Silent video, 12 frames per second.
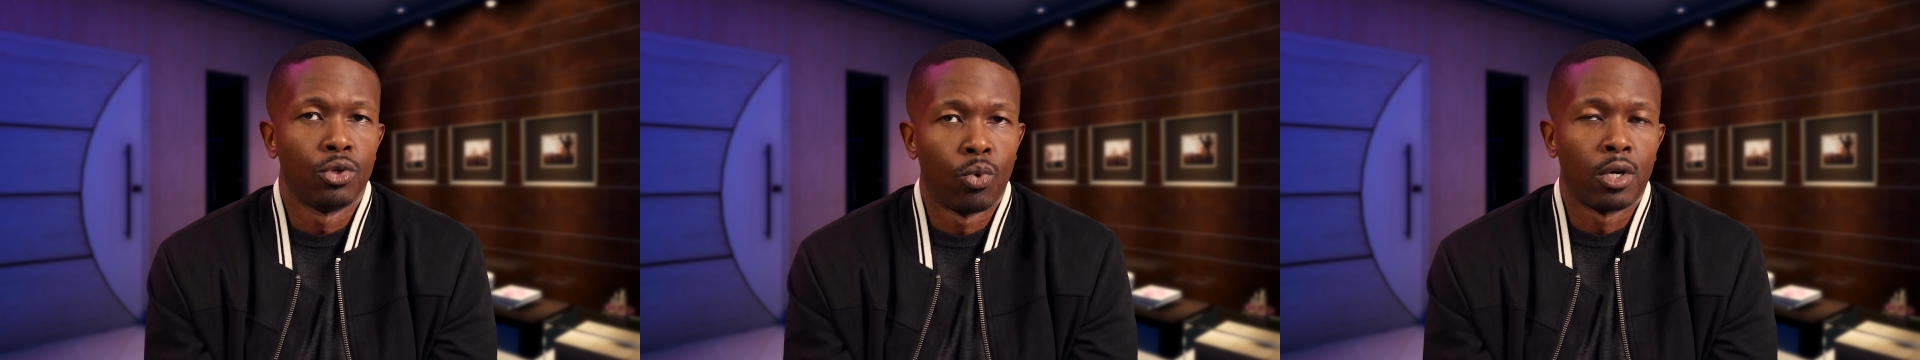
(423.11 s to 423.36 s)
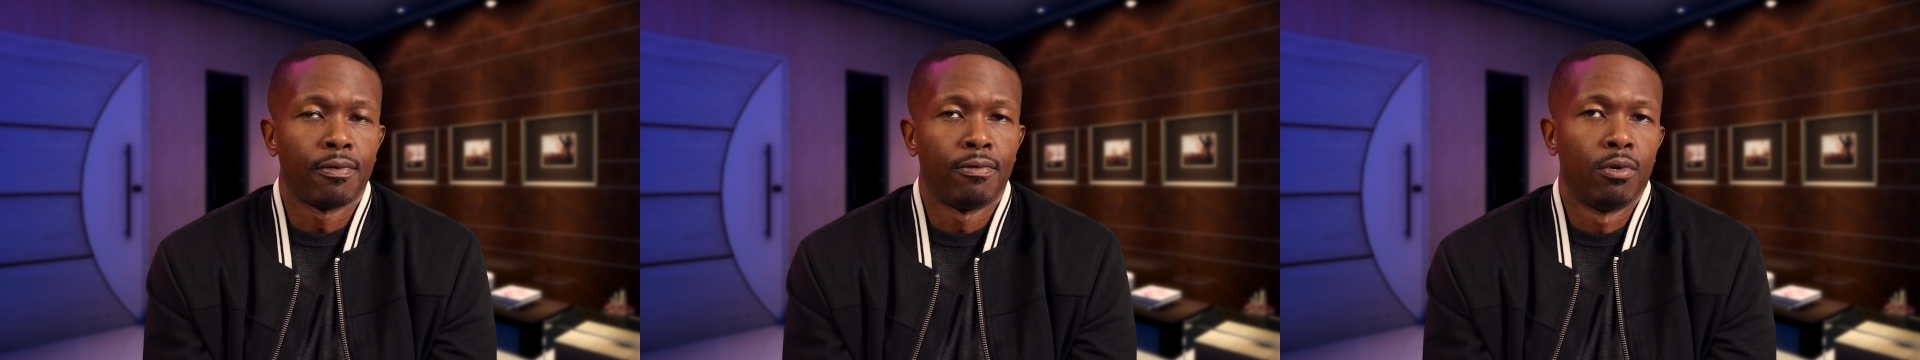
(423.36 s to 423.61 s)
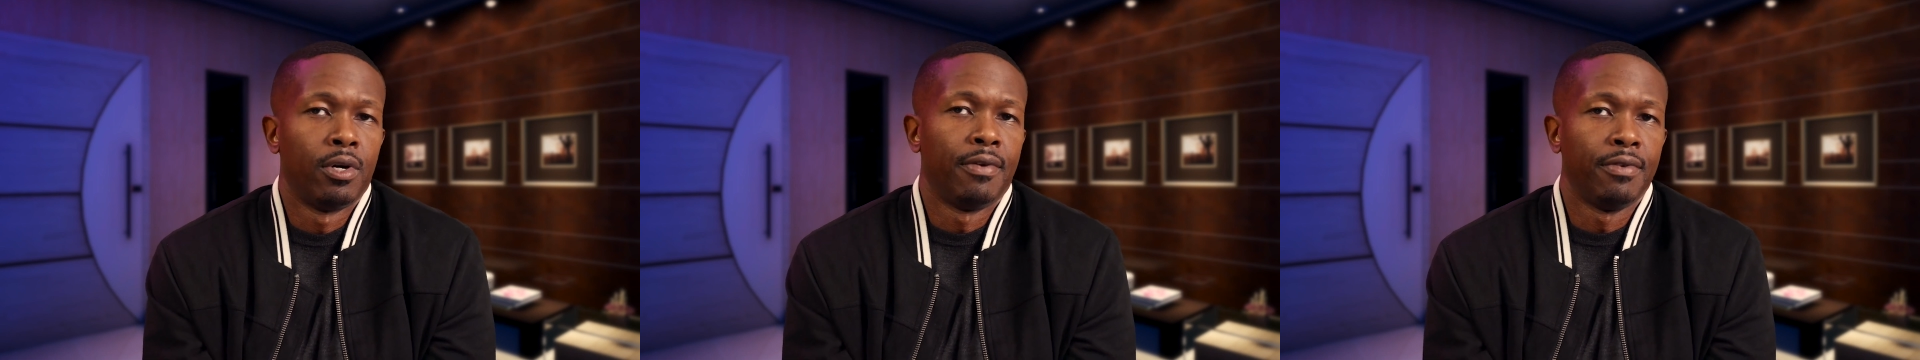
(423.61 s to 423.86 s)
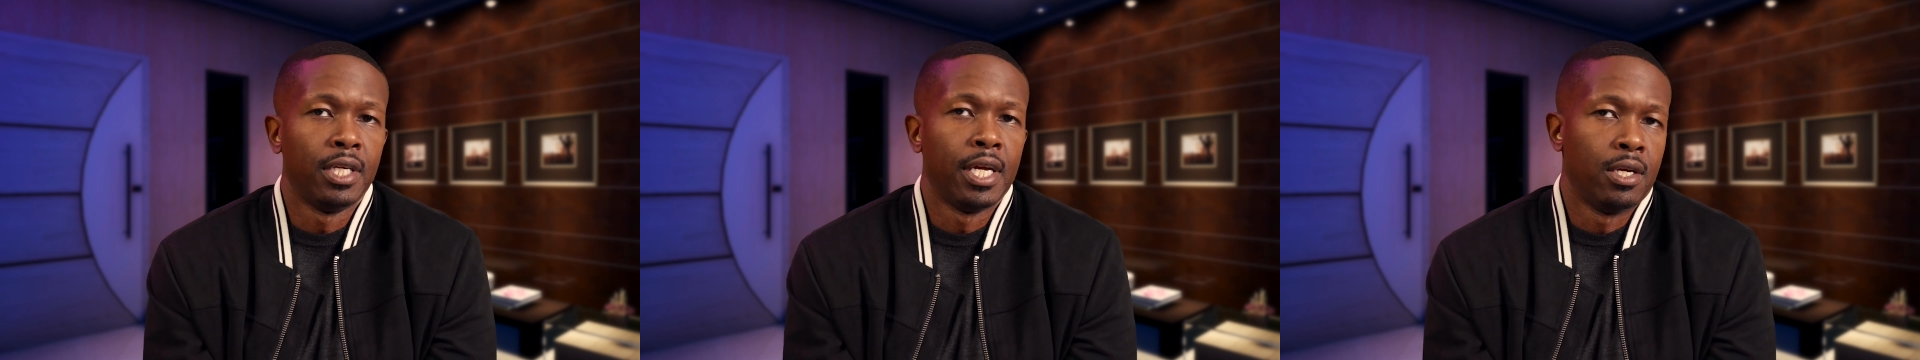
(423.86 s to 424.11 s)
work for
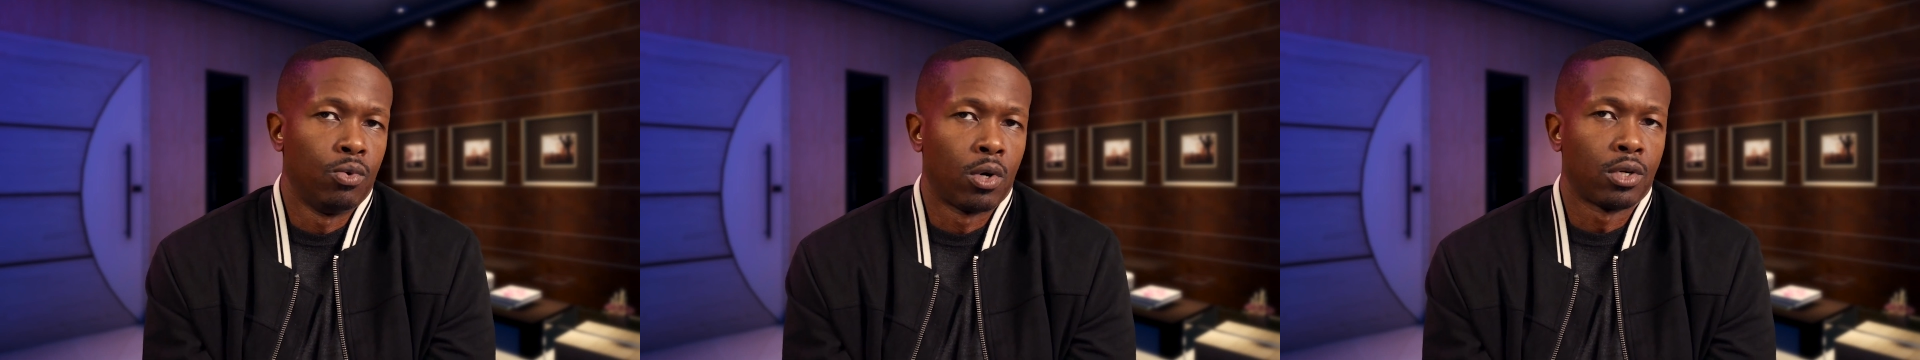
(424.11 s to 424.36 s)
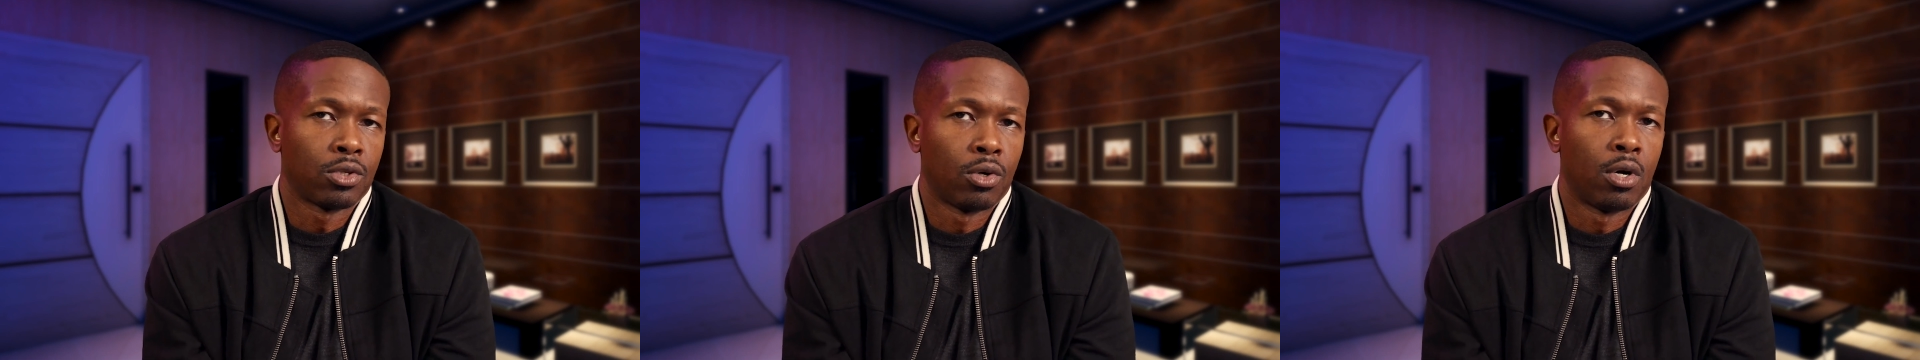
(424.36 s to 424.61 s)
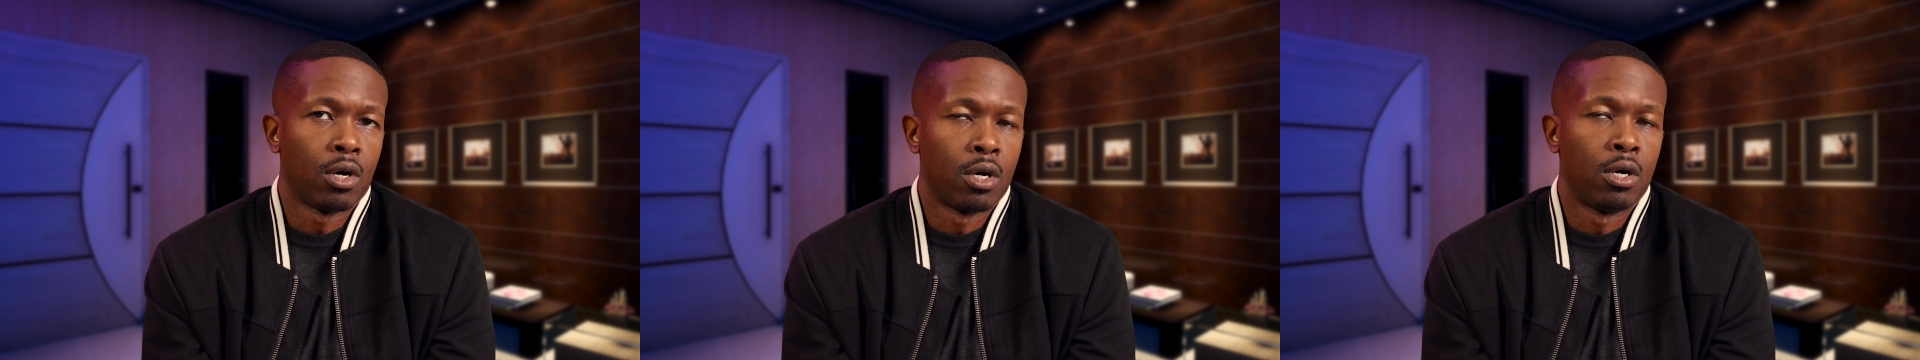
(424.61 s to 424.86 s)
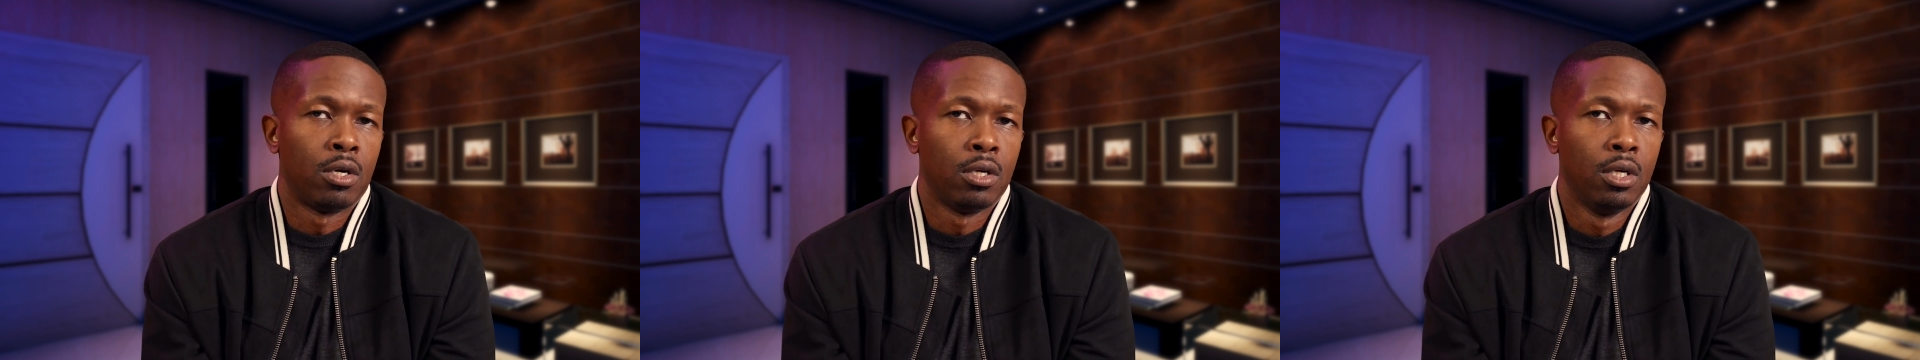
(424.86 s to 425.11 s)
every day and works so
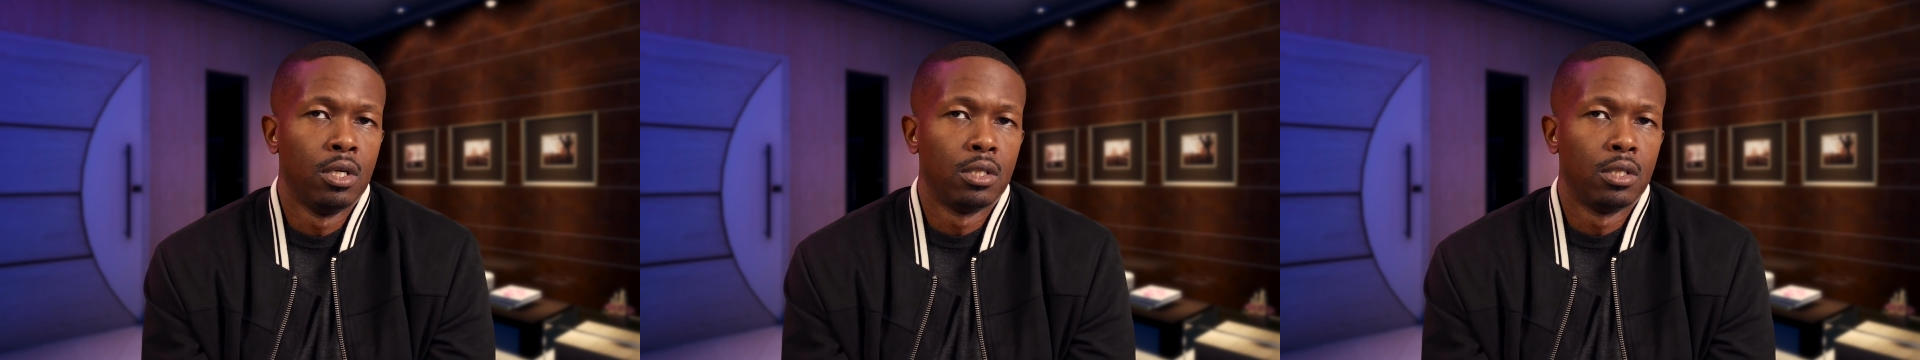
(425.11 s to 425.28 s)
hard